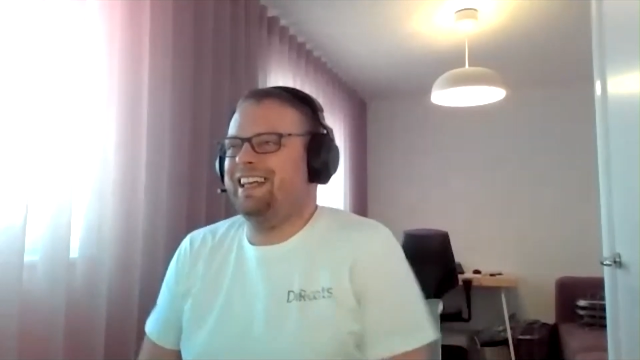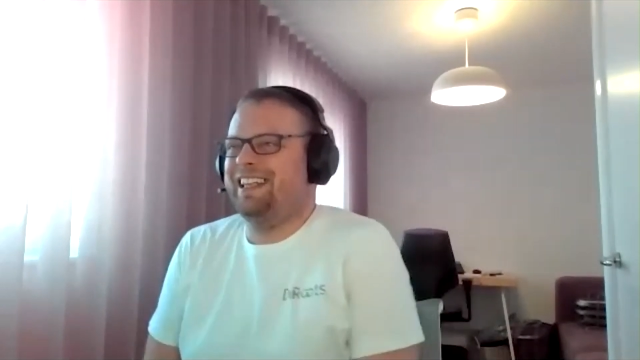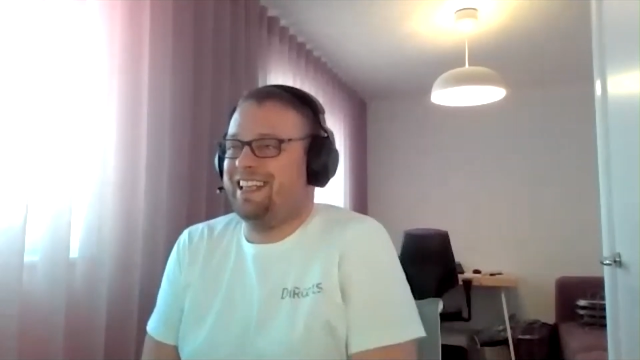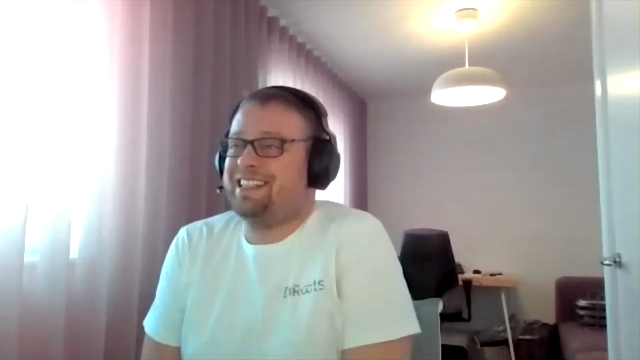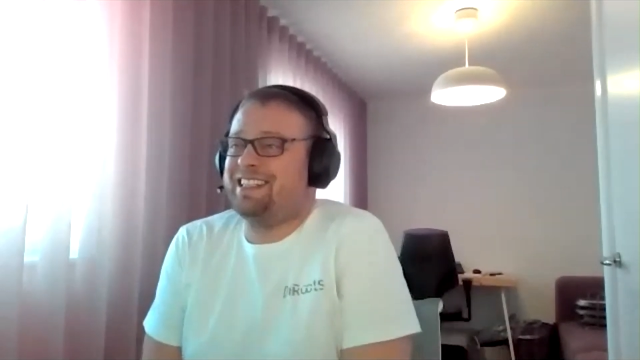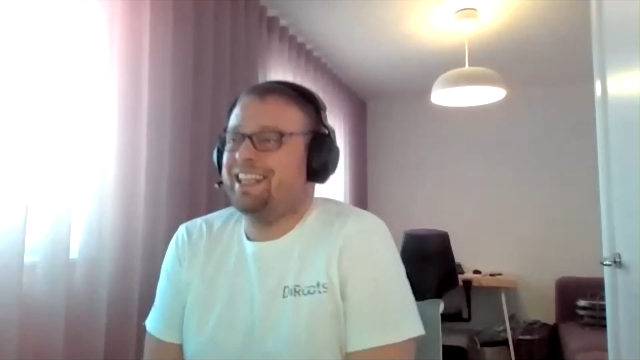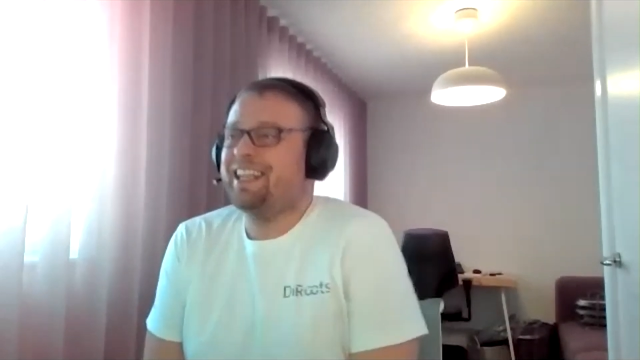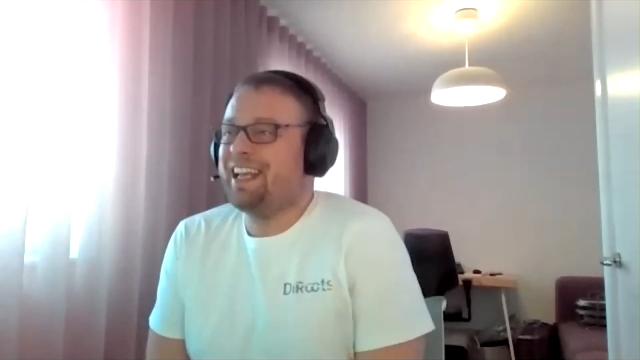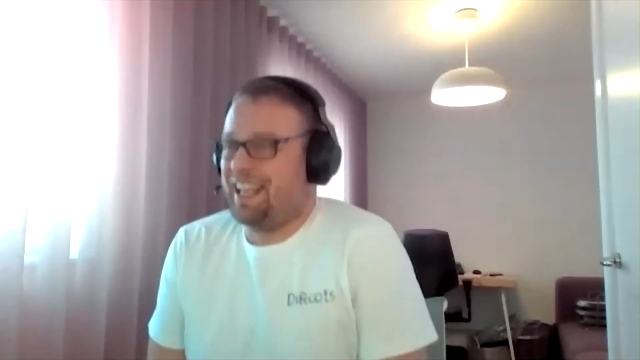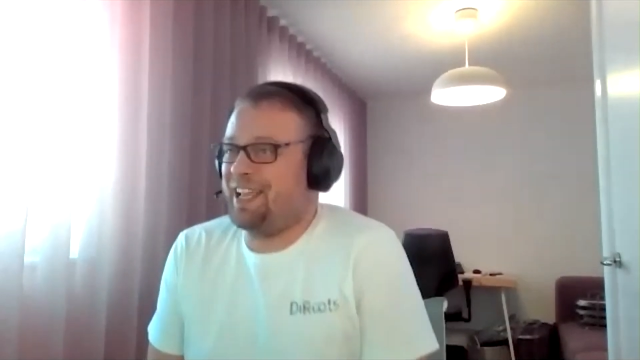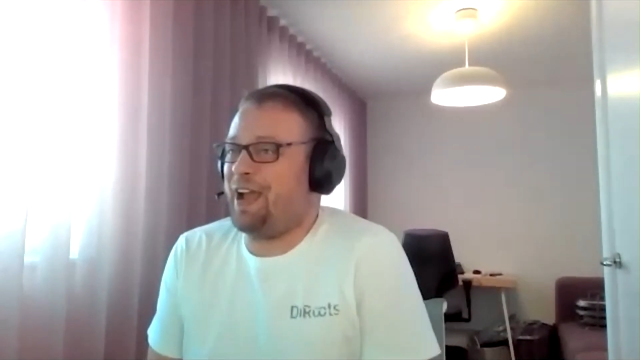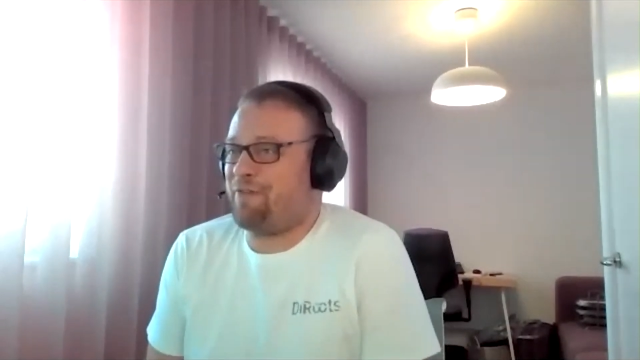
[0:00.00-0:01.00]
That's,
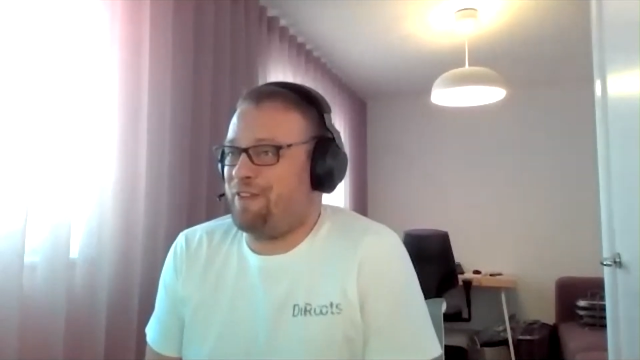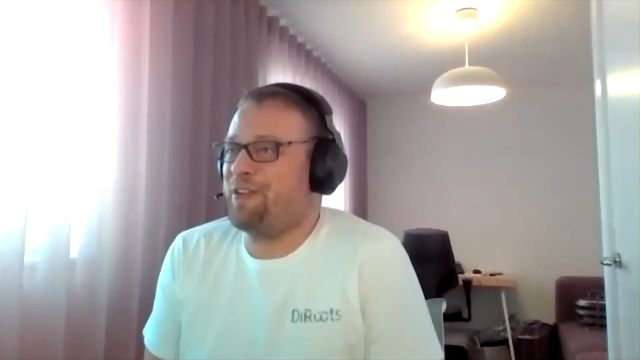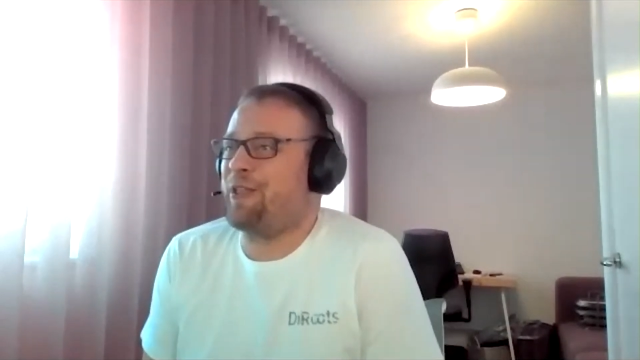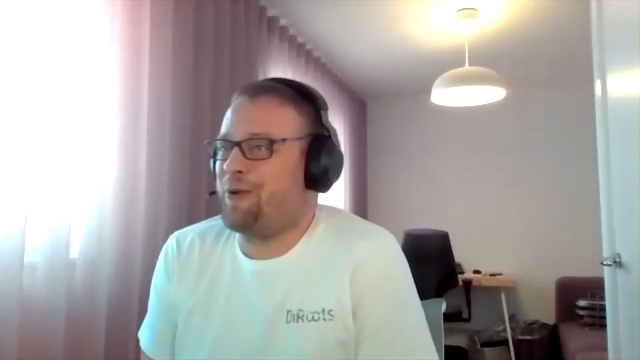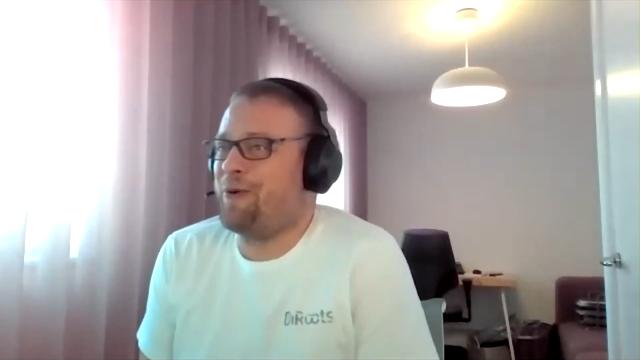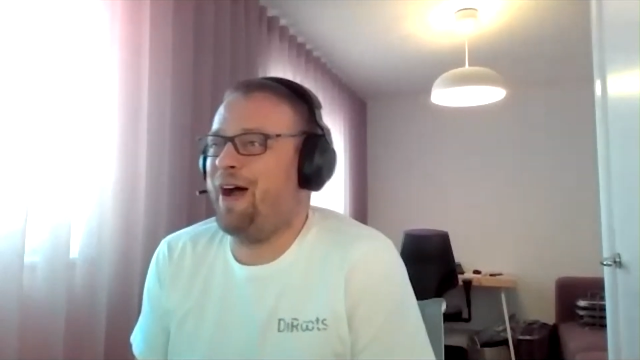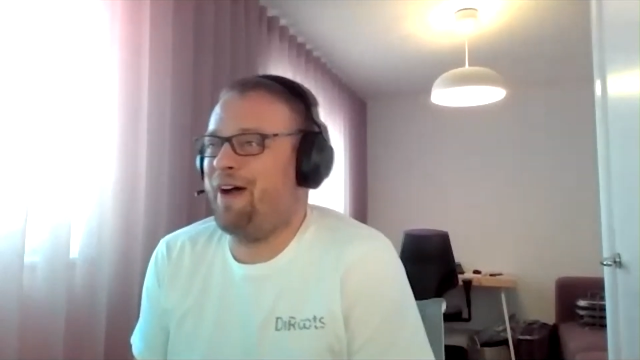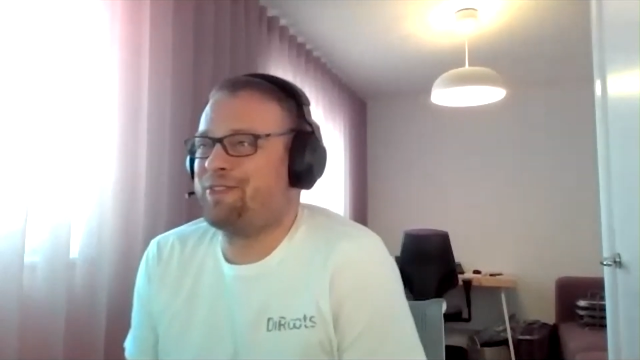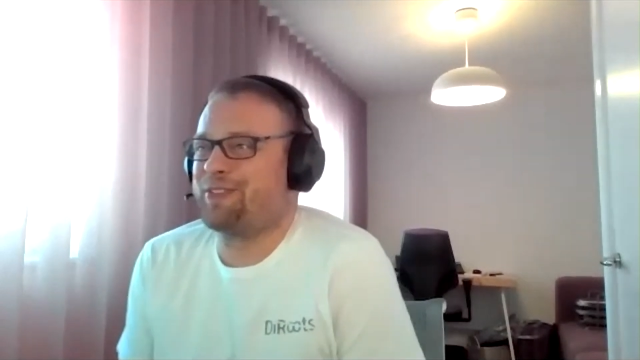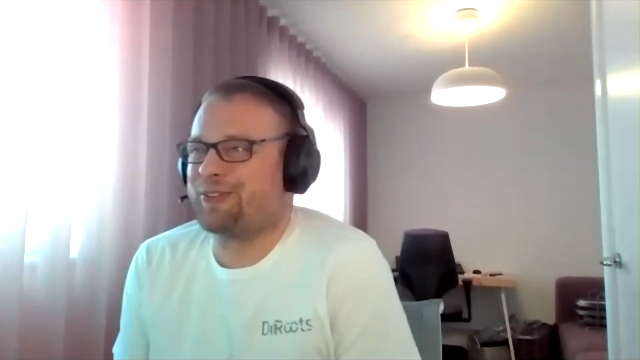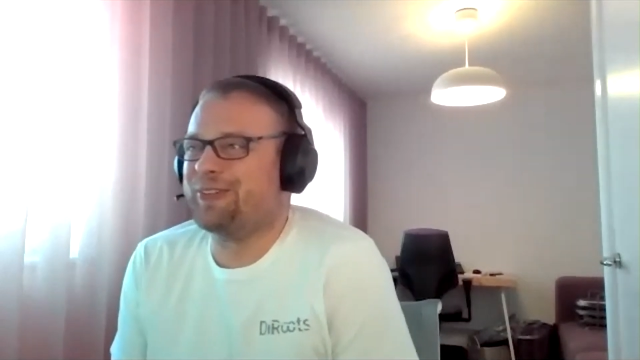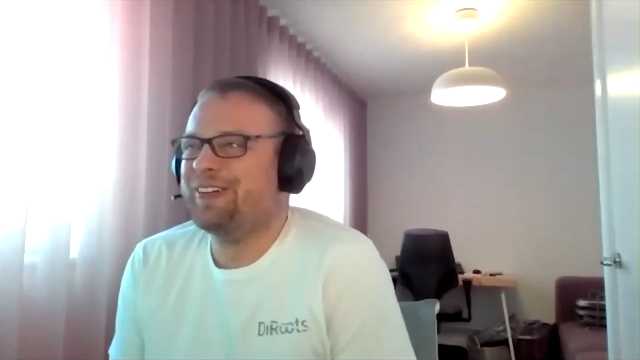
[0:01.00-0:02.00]
yeah, I think you have
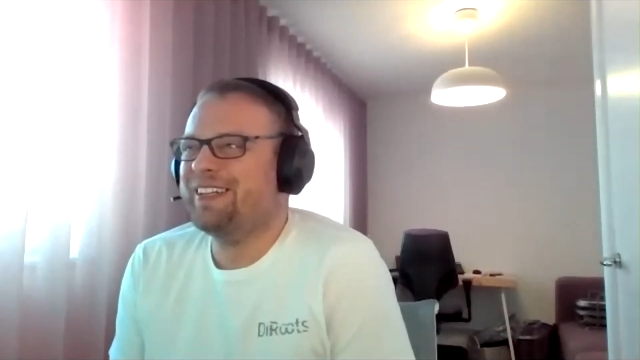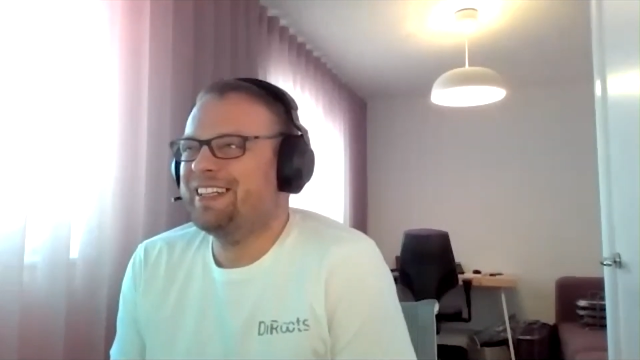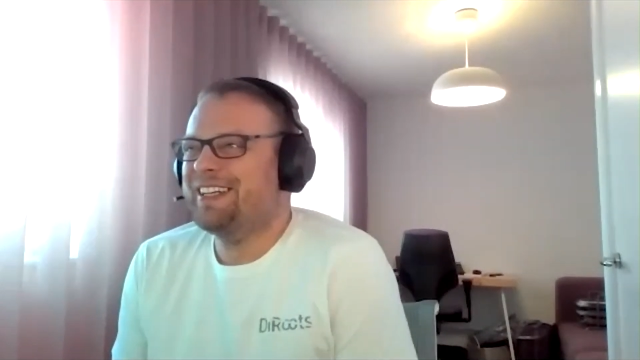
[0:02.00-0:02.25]
to